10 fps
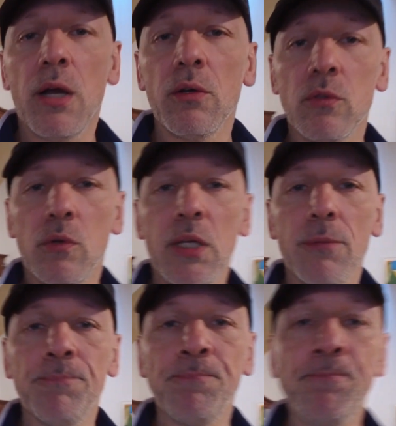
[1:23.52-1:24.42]
house, all right?
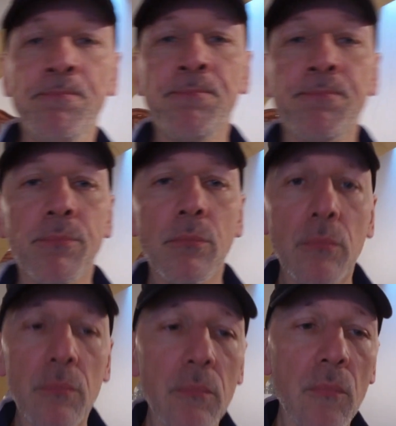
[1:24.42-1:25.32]

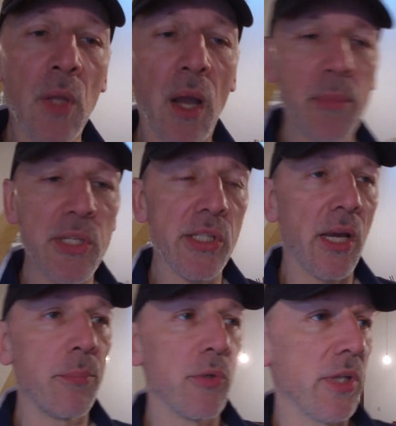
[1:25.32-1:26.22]
I'm in
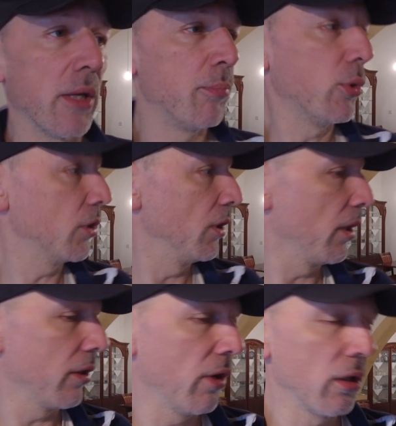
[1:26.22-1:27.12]
Cyprus. I booked
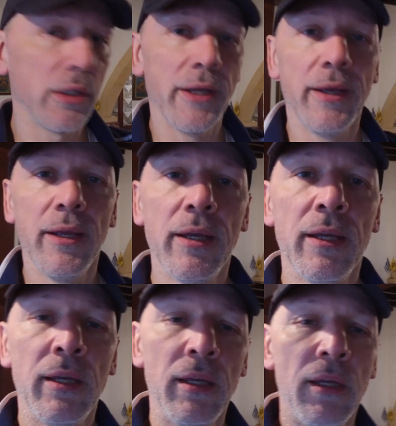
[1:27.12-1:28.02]
another holiday.
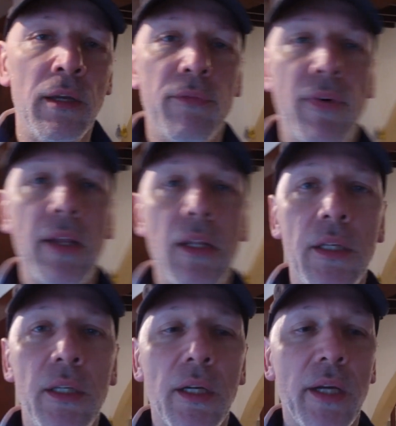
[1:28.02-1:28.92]

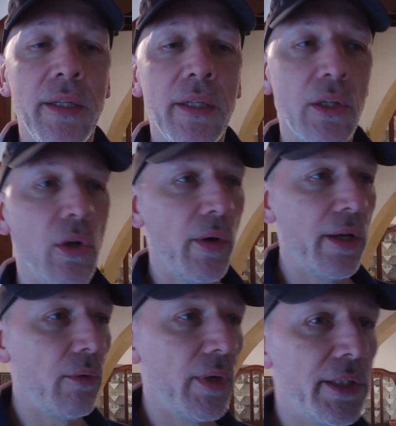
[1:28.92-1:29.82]
Finally, I didn't go
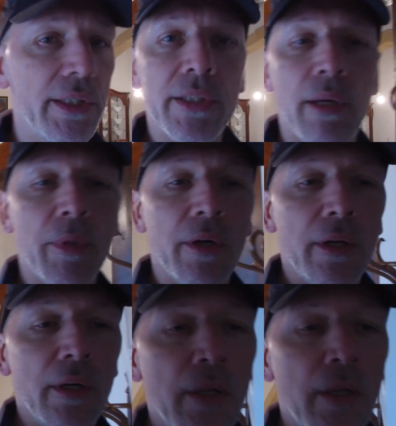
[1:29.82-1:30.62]
anywhere this summer.